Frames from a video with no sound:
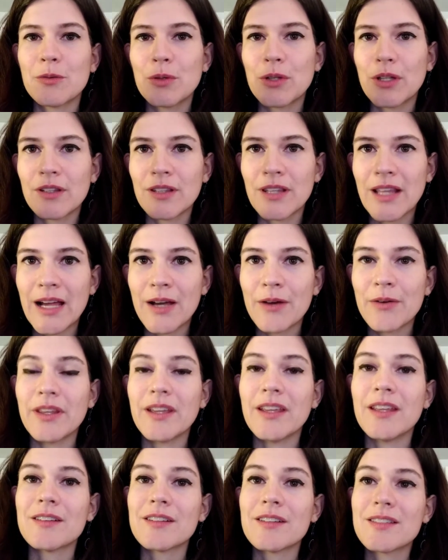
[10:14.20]
will allow
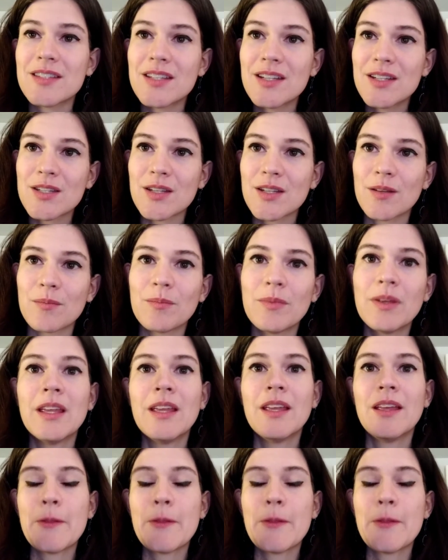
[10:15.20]
the interstitium,